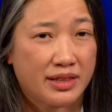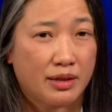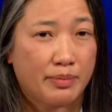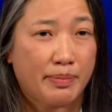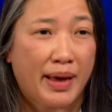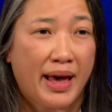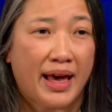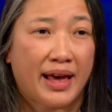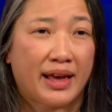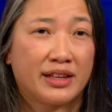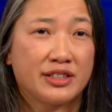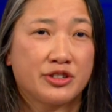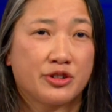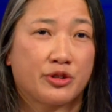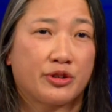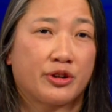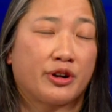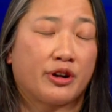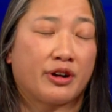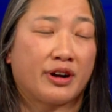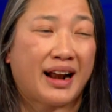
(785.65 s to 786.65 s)
in the past
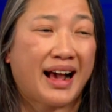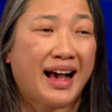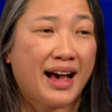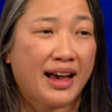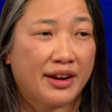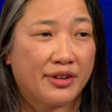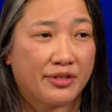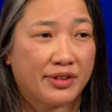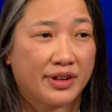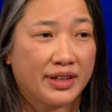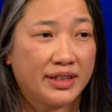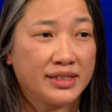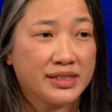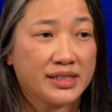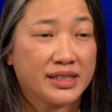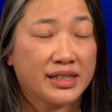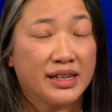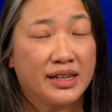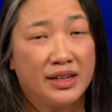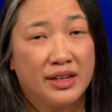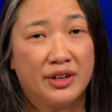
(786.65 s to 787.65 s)
or are at high
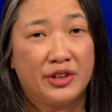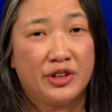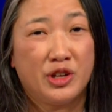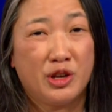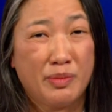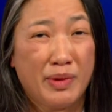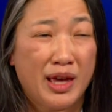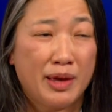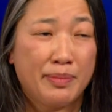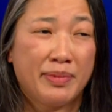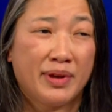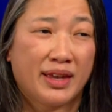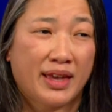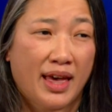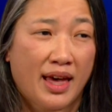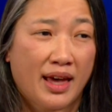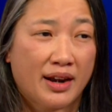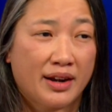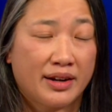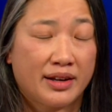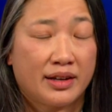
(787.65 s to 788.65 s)
risk, you may be a
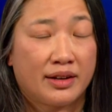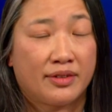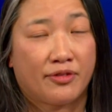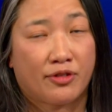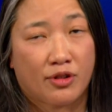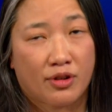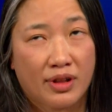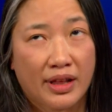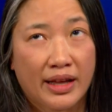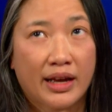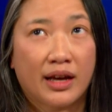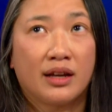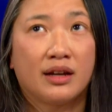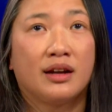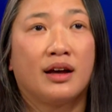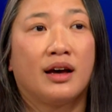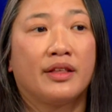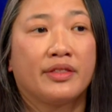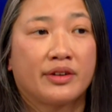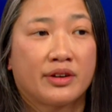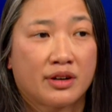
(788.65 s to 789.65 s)
candidate for like
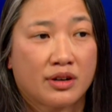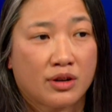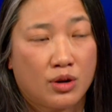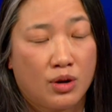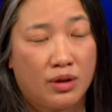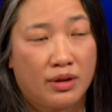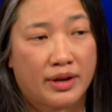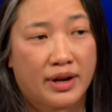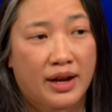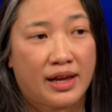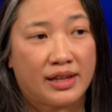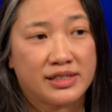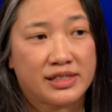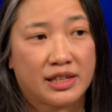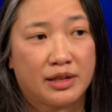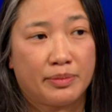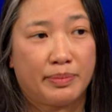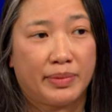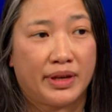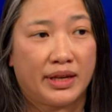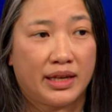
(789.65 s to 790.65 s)
another
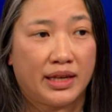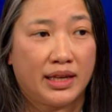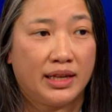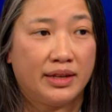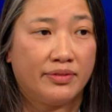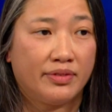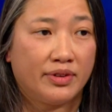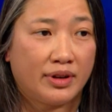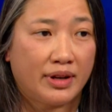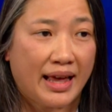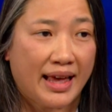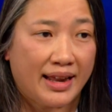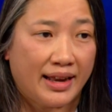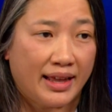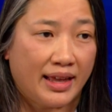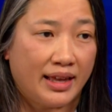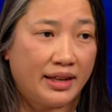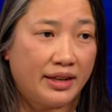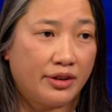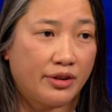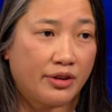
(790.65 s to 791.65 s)
colonoscopy even at
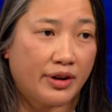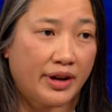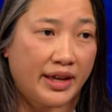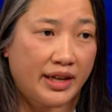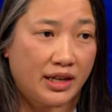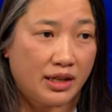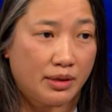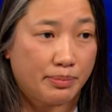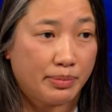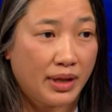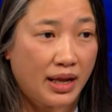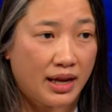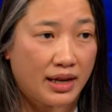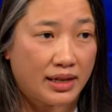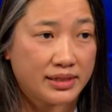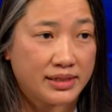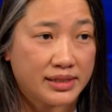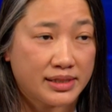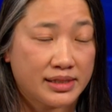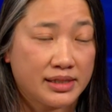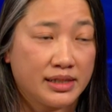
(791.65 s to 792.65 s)
80 or 80
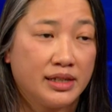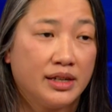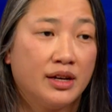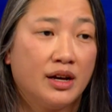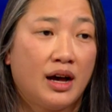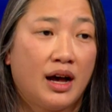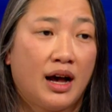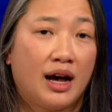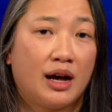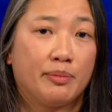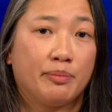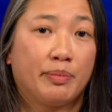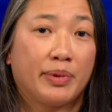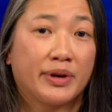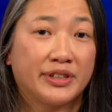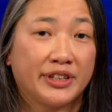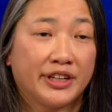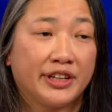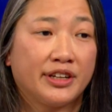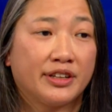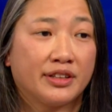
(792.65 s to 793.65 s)
plus. Um, We're
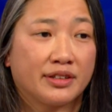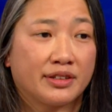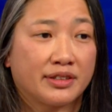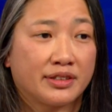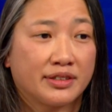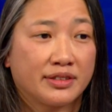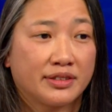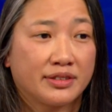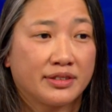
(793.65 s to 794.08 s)
going to have to leave it